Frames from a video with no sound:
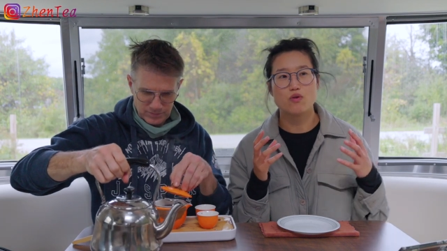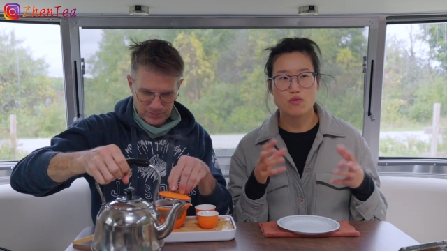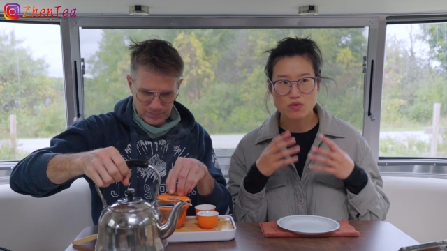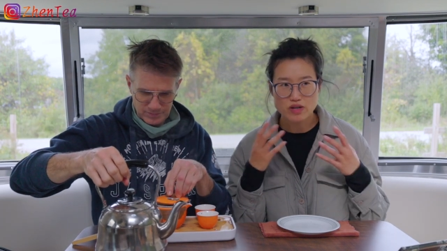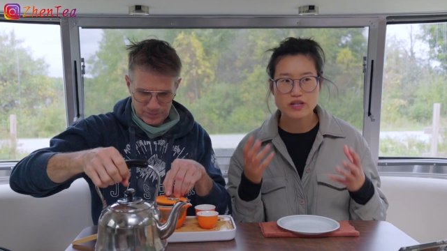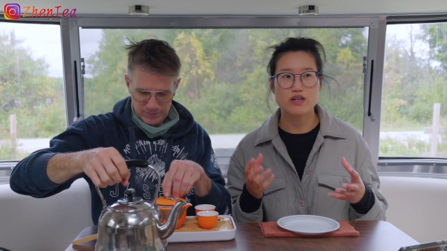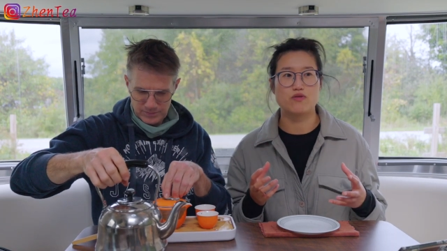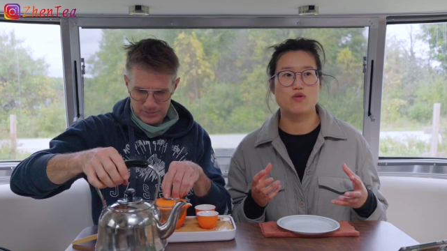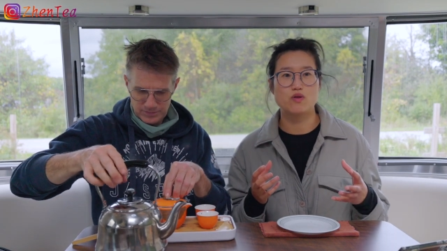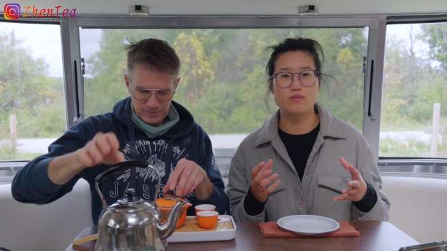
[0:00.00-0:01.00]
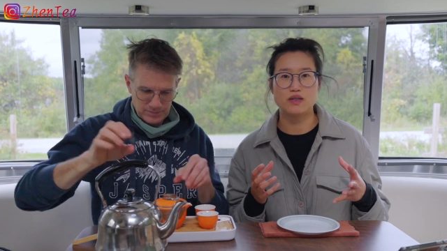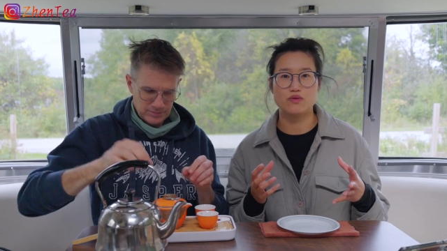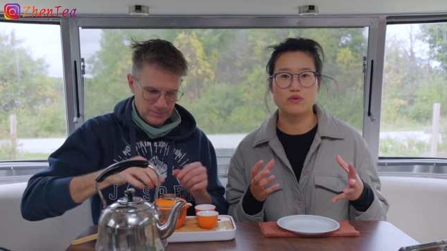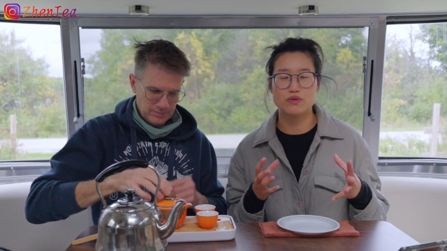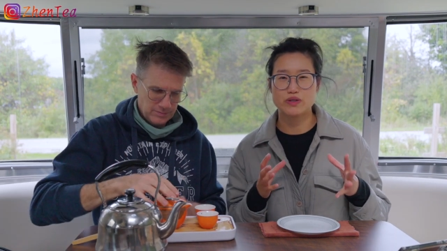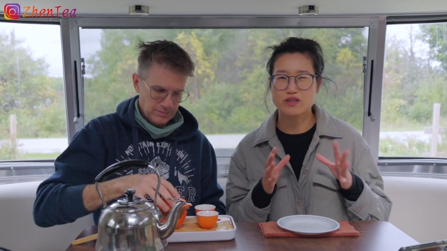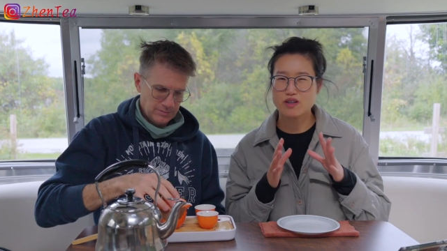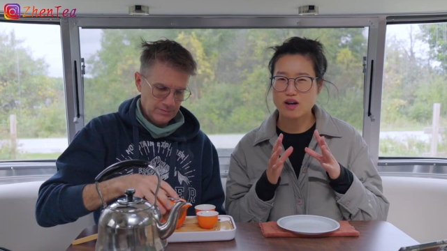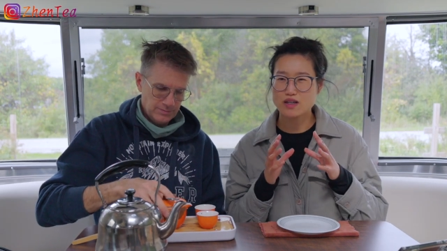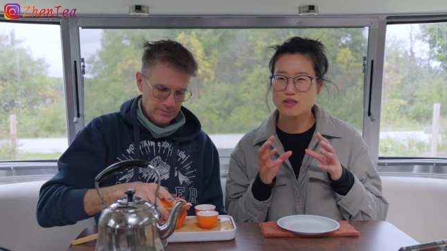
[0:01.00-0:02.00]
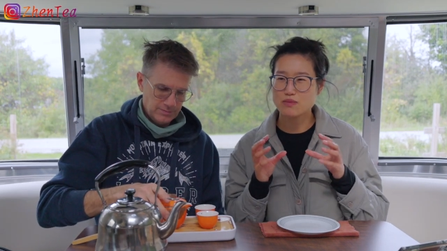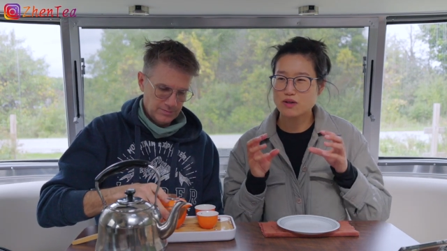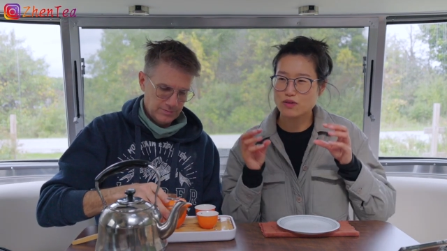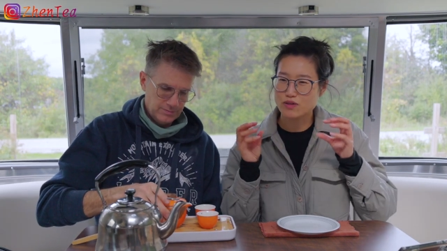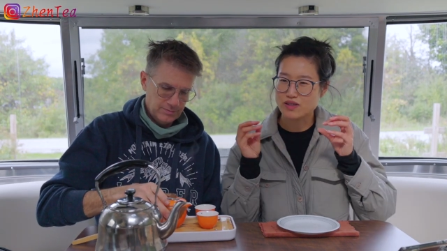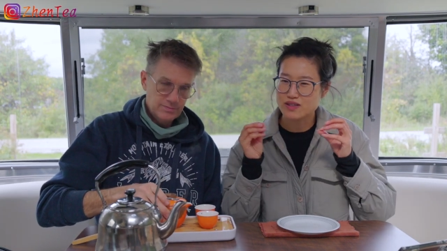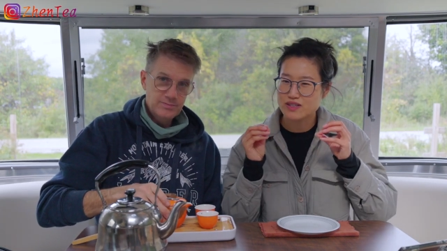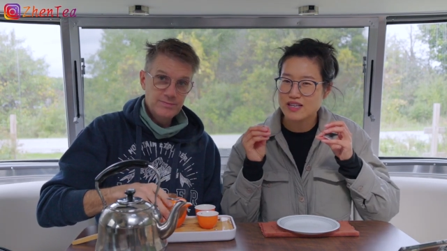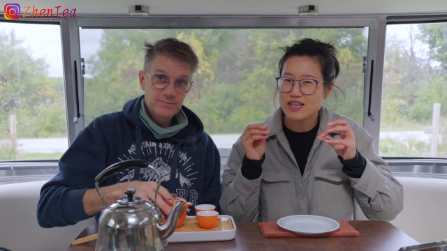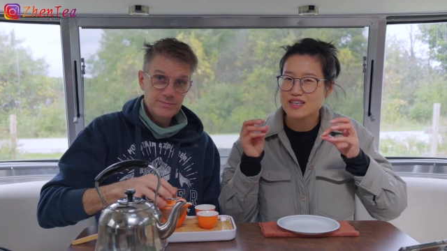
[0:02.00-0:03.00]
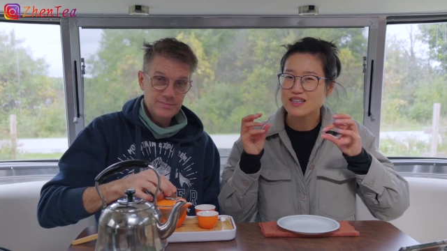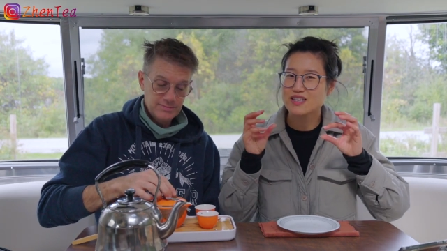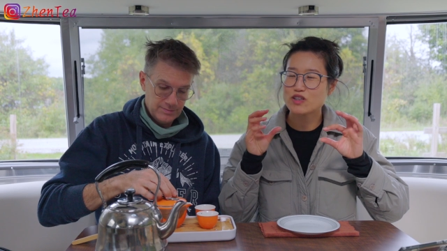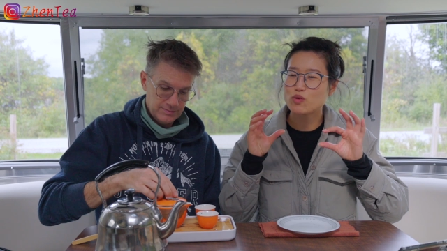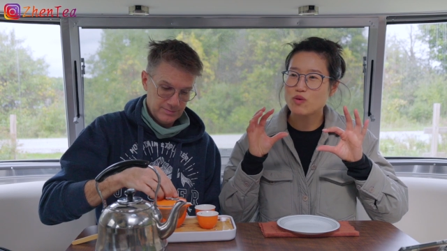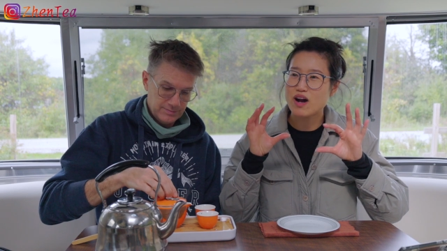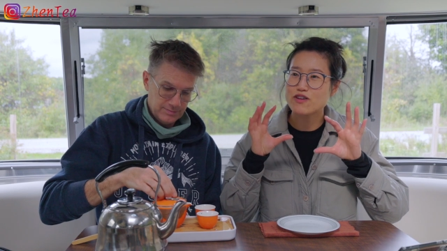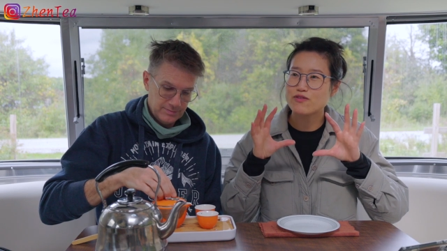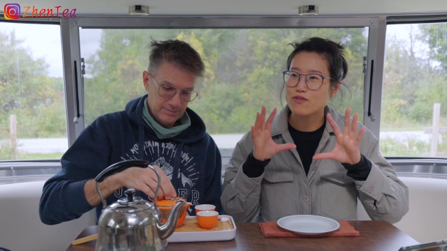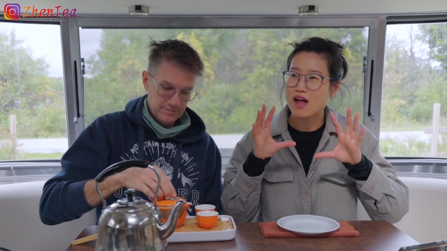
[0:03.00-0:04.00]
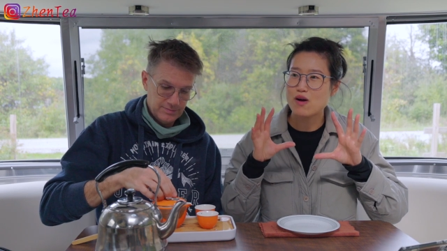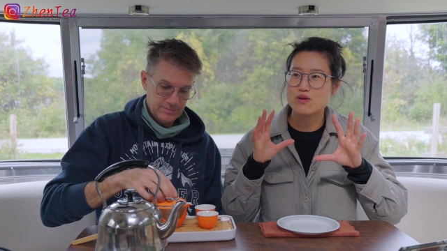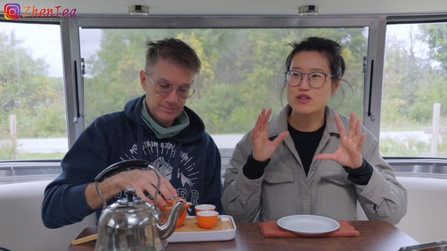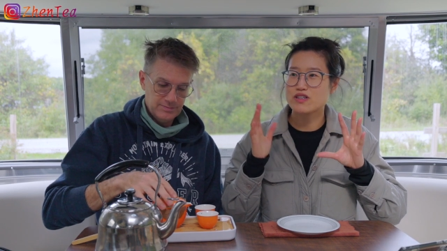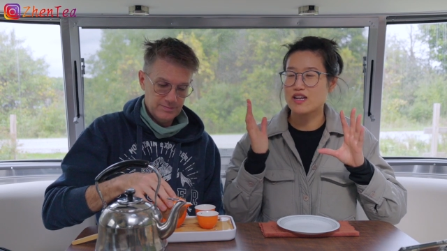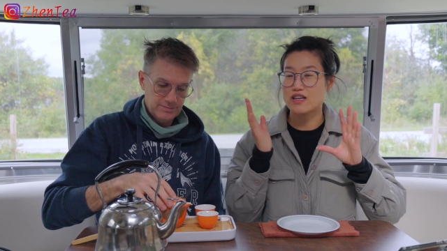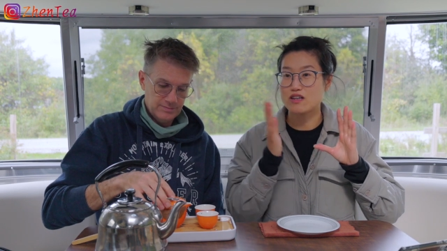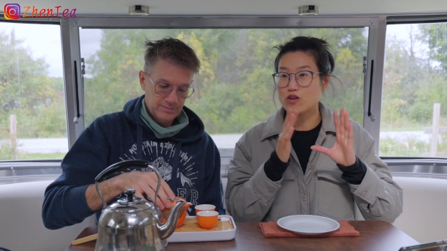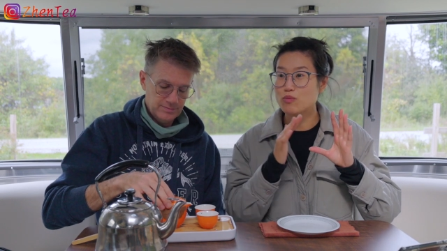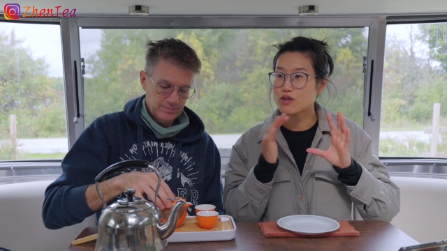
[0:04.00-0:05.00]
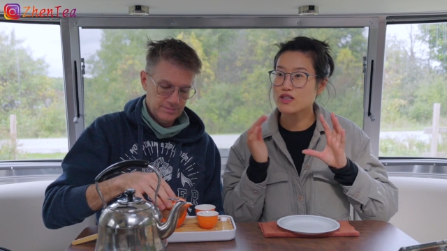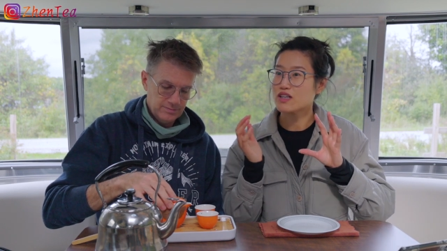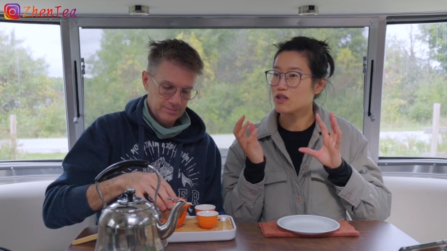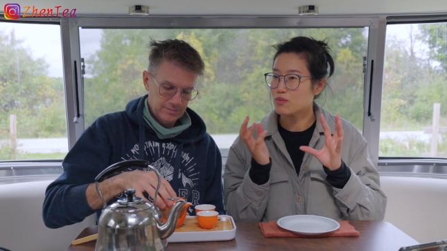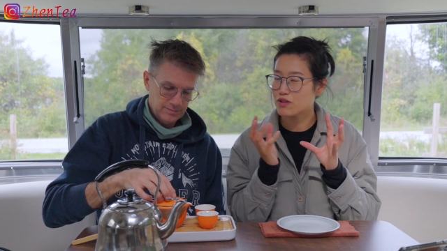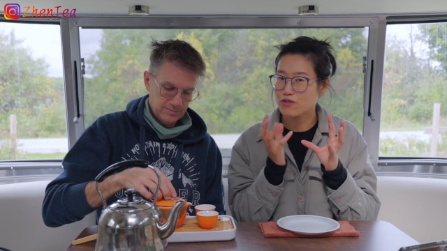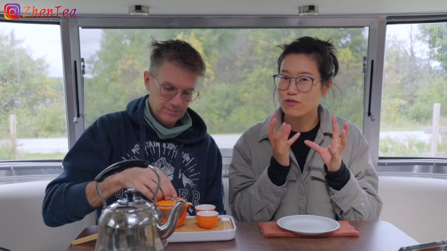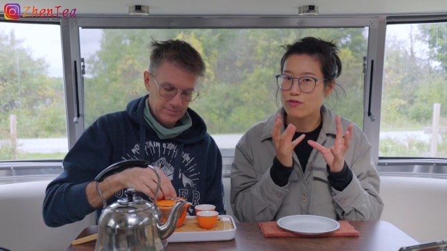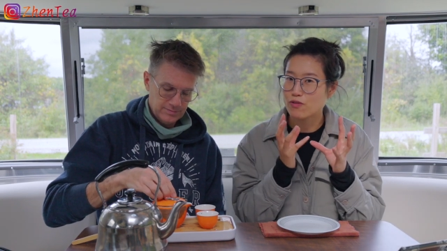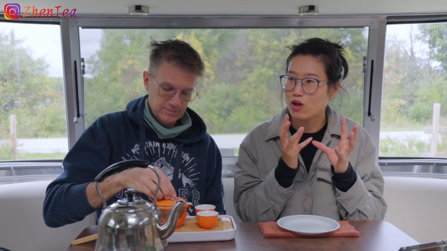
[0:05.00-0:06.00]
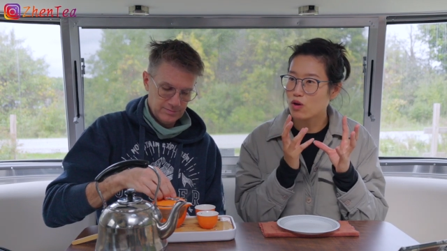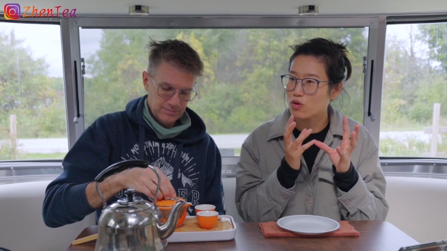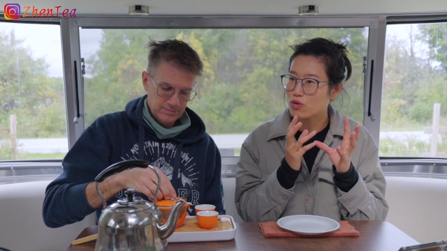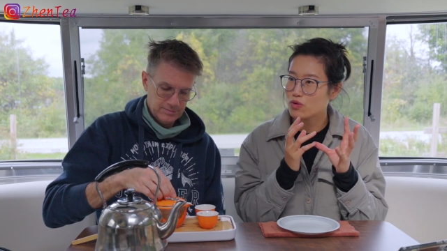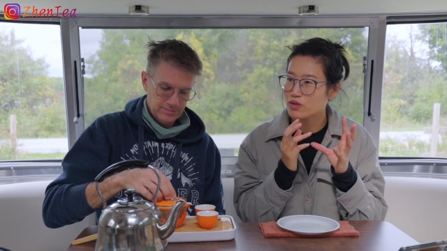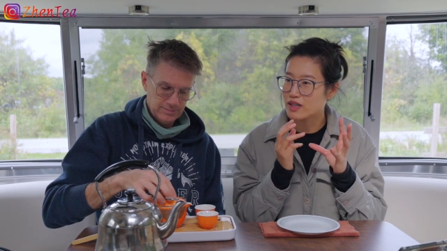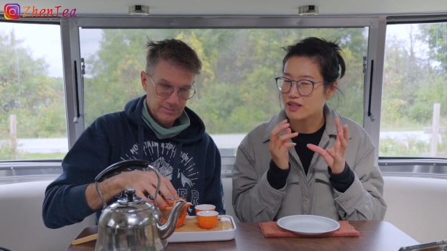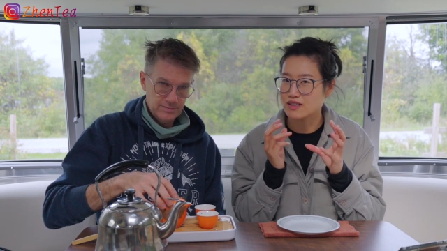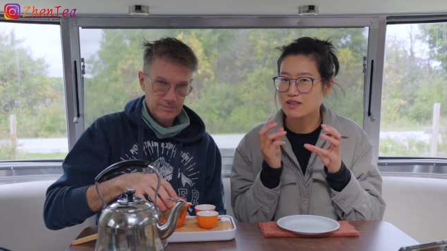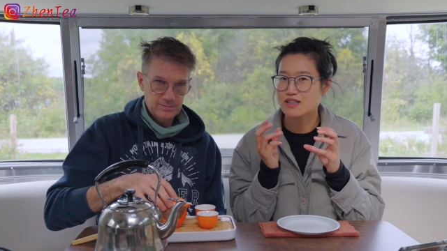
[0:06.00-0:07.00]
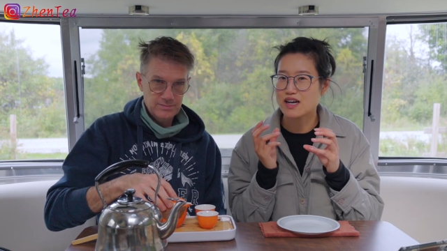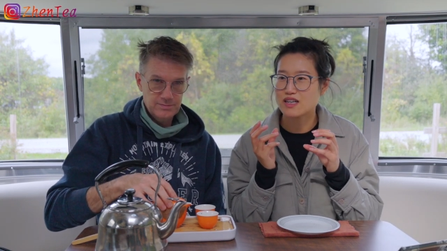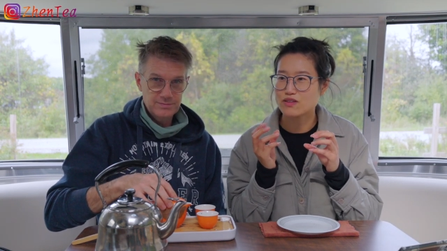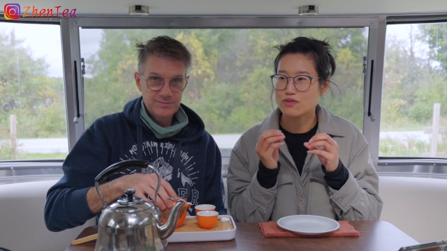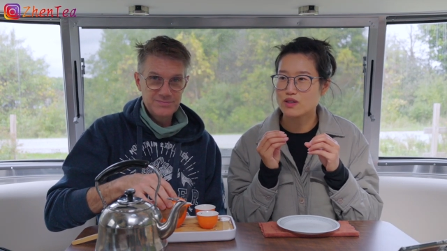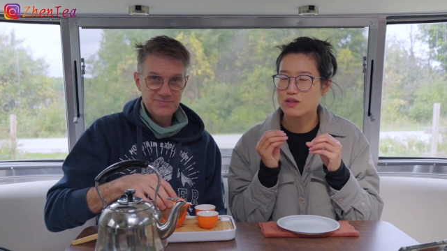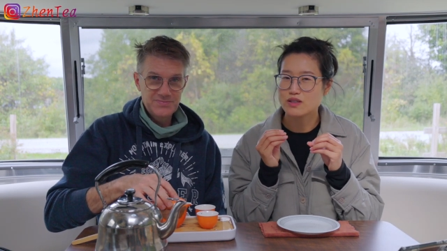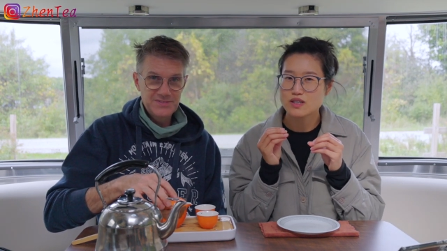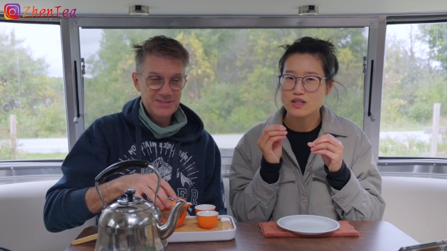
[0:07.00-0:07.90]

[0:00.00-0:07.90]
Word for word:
Speaker 1: or orchid aroma, we were talking about those thin little white flowers, like almost a little bit of floating kind of a uh,